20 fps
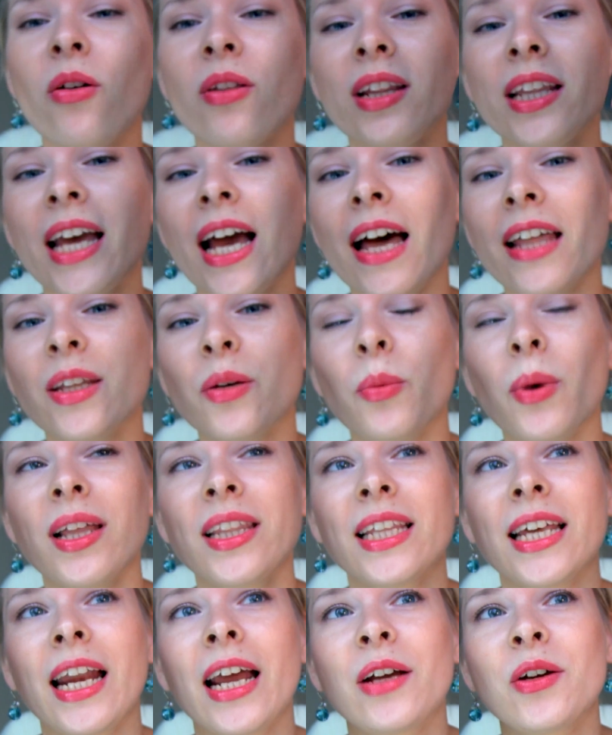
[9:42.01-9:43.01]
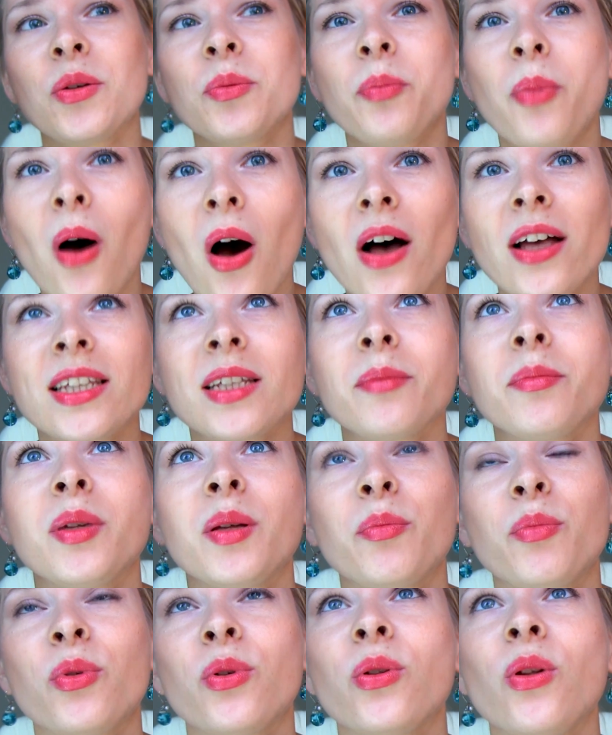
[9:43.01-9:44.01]
only other one that I could
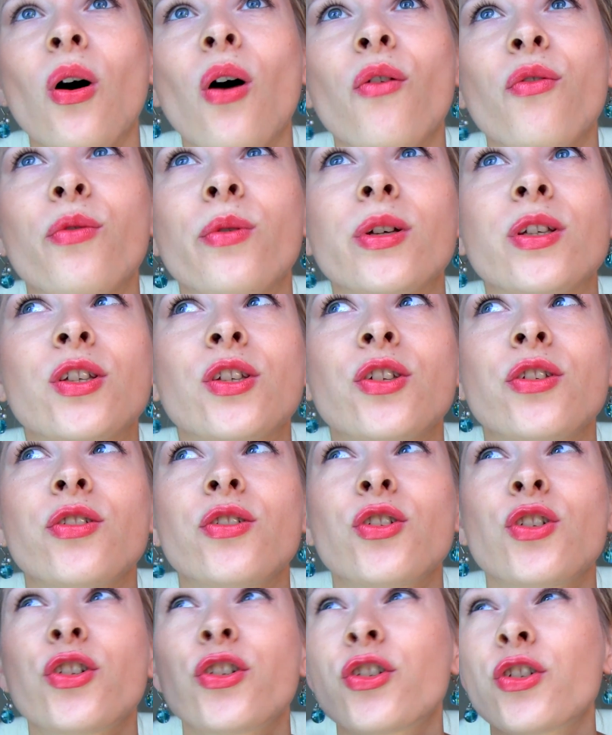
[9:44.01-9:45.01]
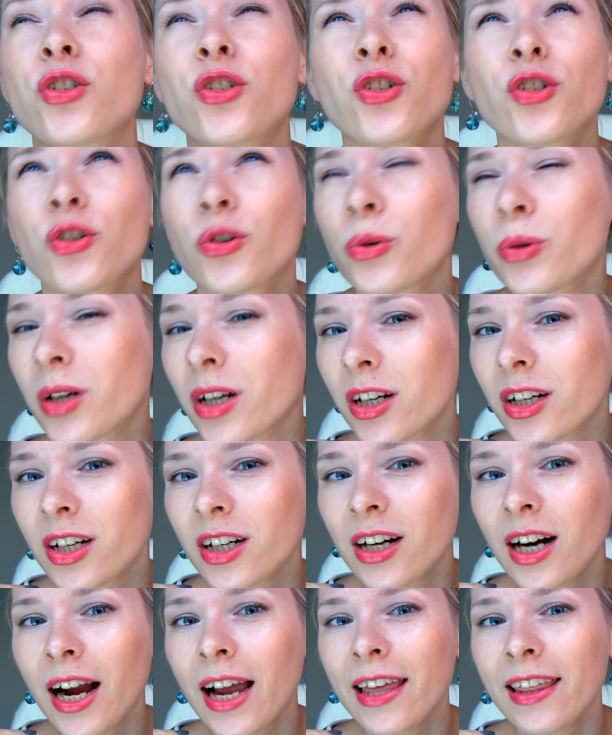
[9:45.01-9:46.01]
possibly pull off was
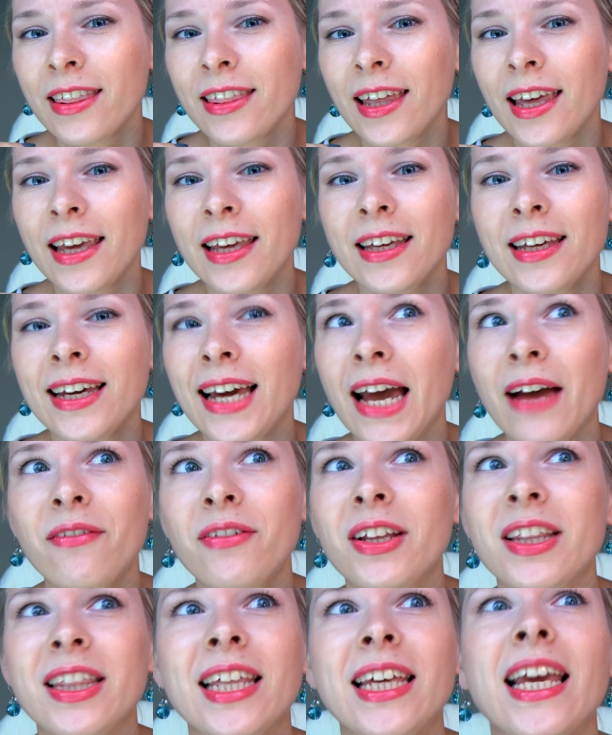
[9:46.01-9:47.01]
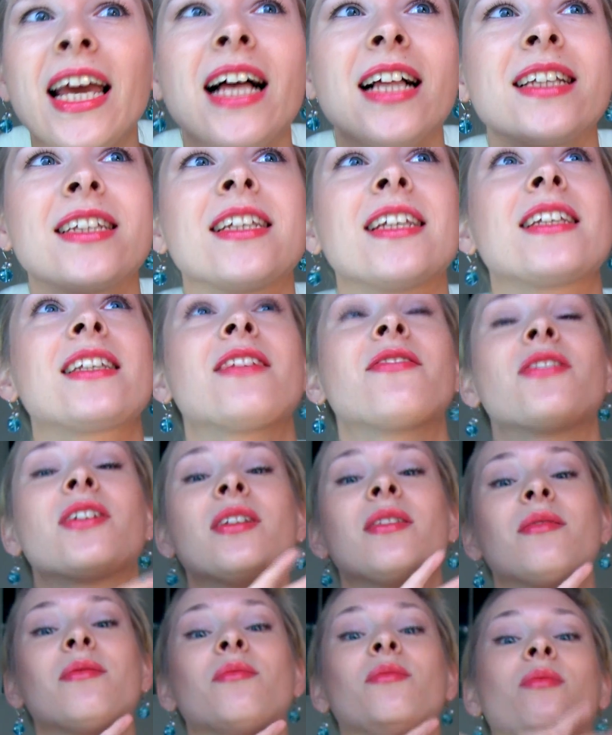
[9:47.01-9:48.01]
sugar, I think. Everything else is
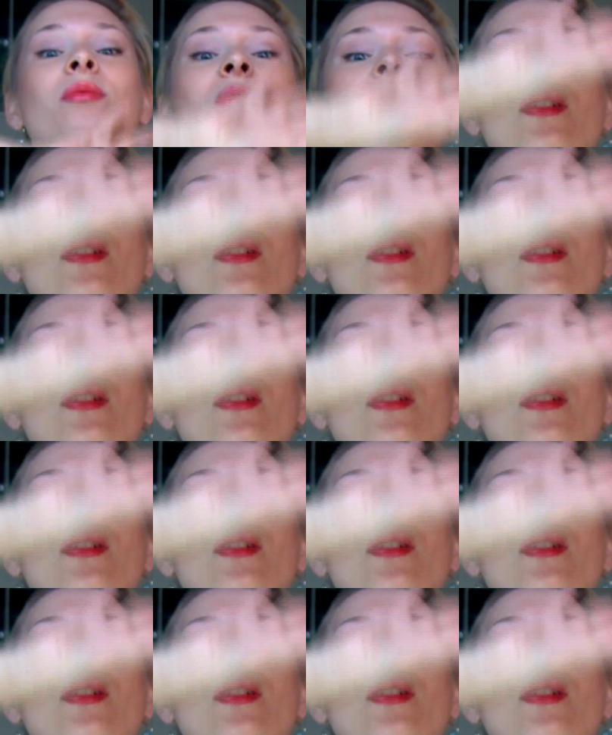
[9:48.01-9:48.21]
even